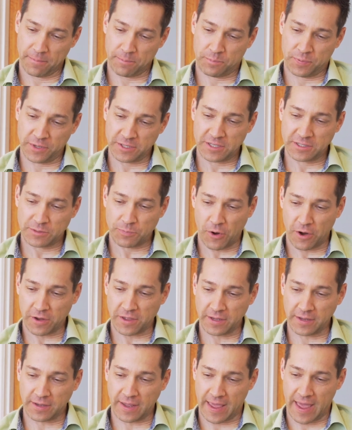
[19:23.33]
Business
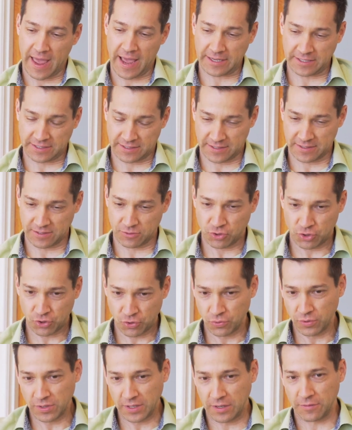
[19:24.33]
broking has
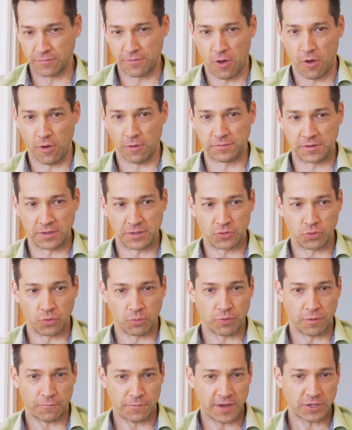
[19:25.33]
truly evolved into a
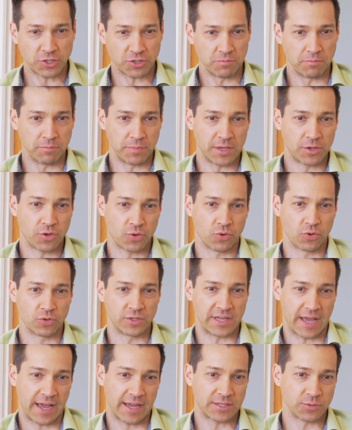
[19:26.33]
profession because
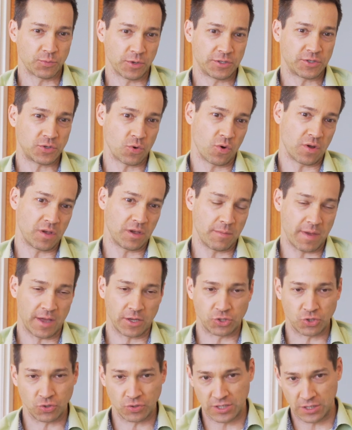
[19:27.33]
as we're talking
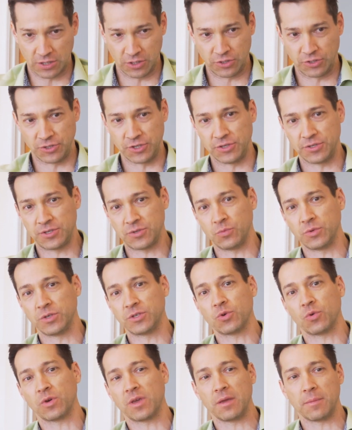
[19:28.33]
about due diligence and we're
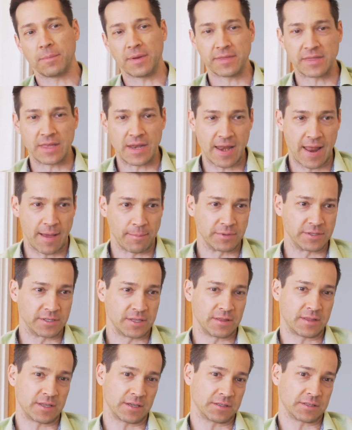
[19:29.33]
talking about the numbers
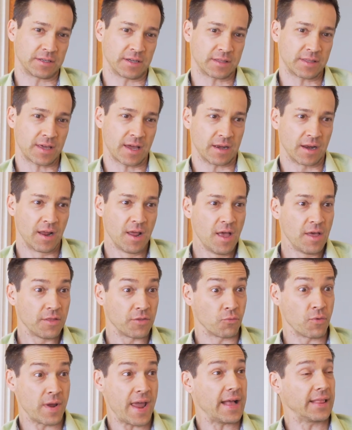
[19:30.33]
and things like that, the
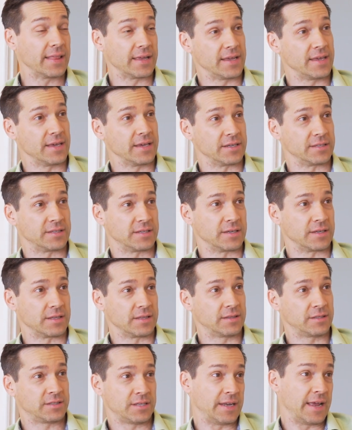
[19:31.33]
reality is
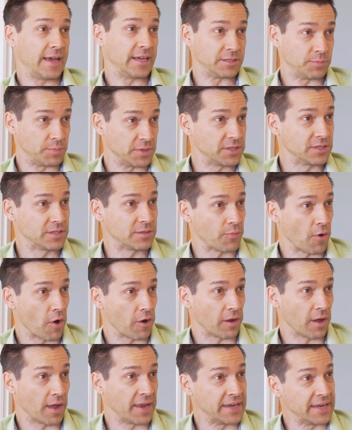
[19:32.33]
that today's business
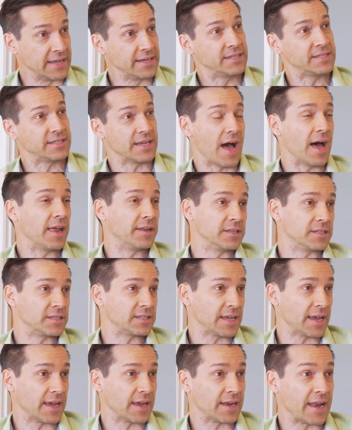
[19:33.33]
broker needs to
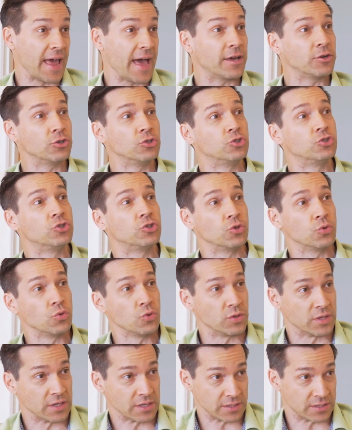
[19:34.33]
understand how to do
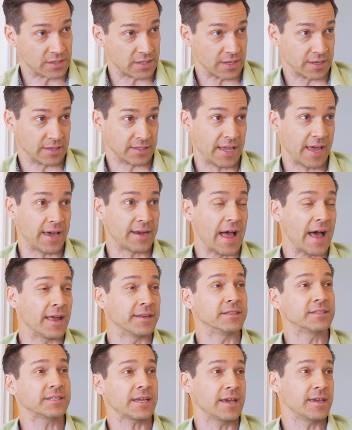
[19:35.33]
these things, how to
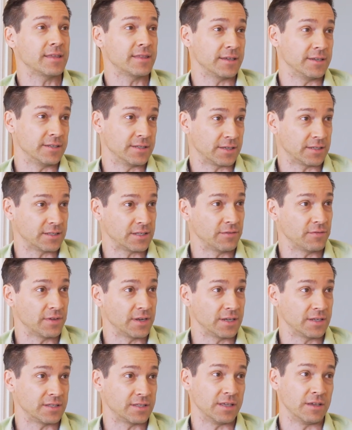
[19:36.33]
undertake these
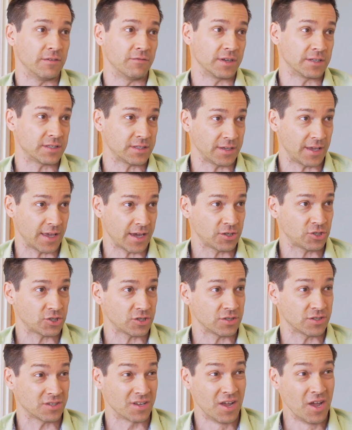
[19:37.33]
activities, the
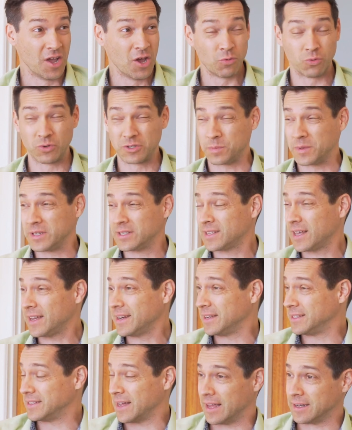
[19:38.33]
investigations, which means they
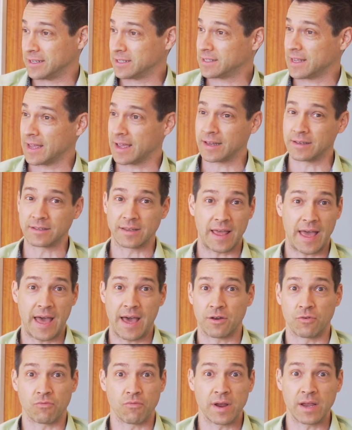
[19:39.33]
need to understand how
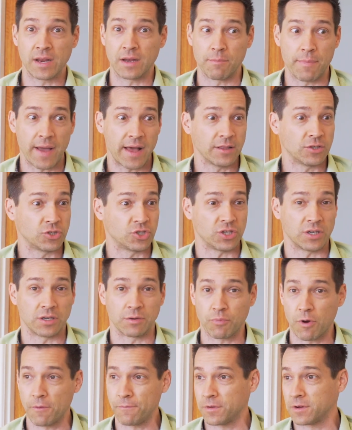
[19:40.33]
to read a balance sheet, a
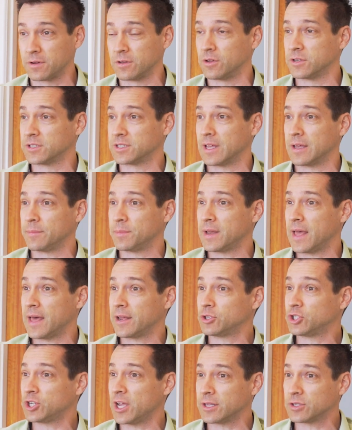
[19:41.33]
profit and loss statement, how to
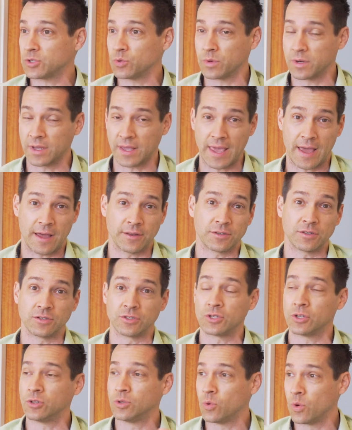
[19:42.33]
chat to an accountant,
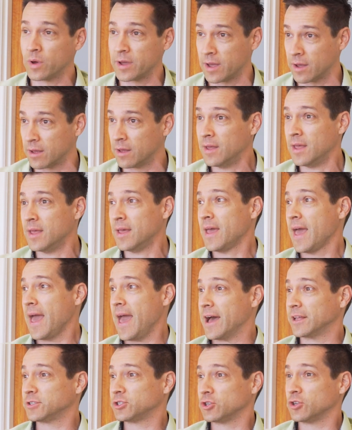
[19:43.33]
a lawyer,
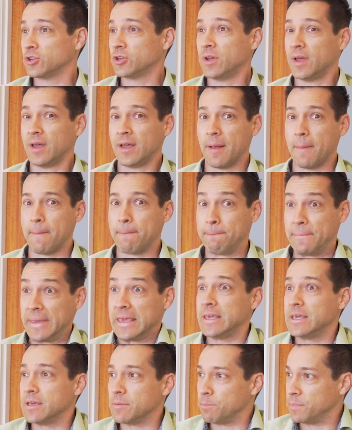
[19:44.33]
how to
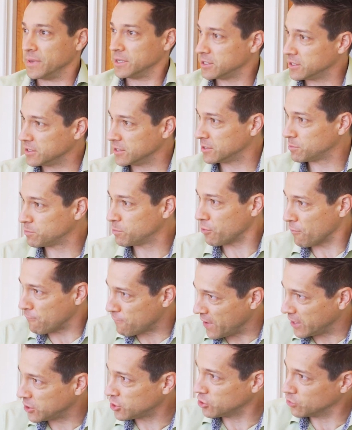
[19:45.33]
be a business
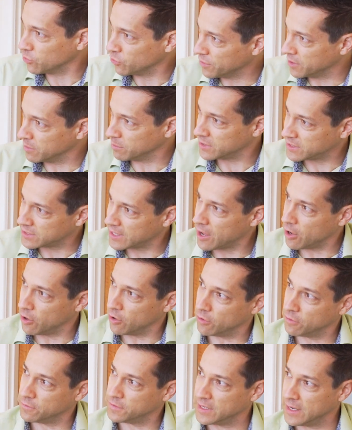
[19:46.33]
professional
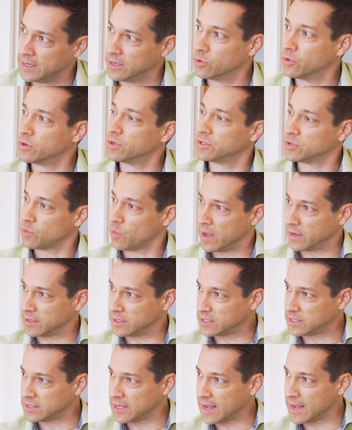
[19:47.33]
themselves in order to
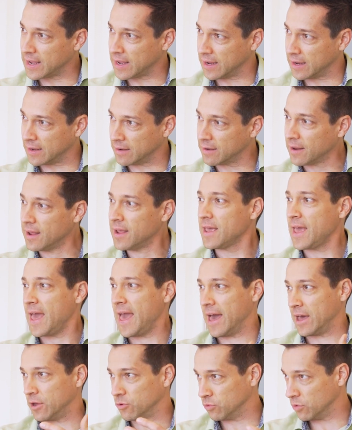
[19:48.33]
understand
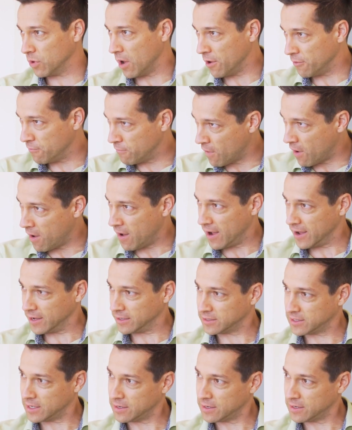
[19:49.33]
how to advise.